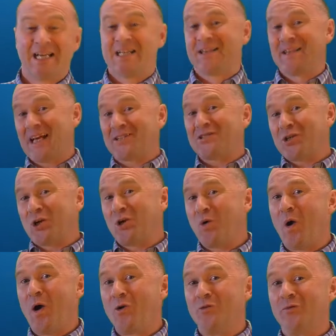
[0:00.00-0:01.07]
And that's a
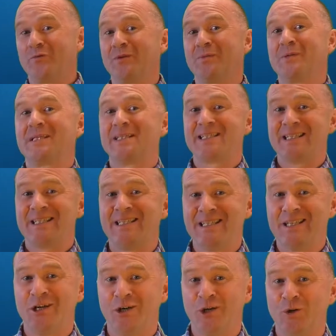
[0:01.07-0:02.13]
quote from a
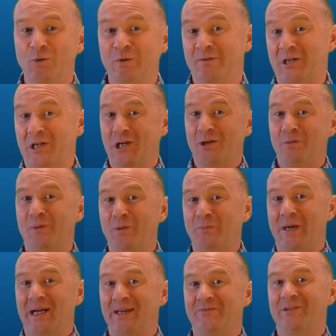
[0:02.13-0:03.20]
CEO of a global
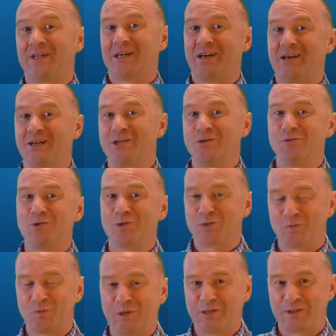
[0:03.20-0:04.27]
bank that I used to
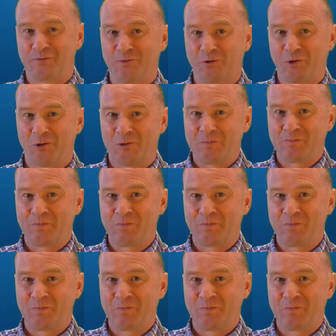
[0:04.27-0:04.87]
work for.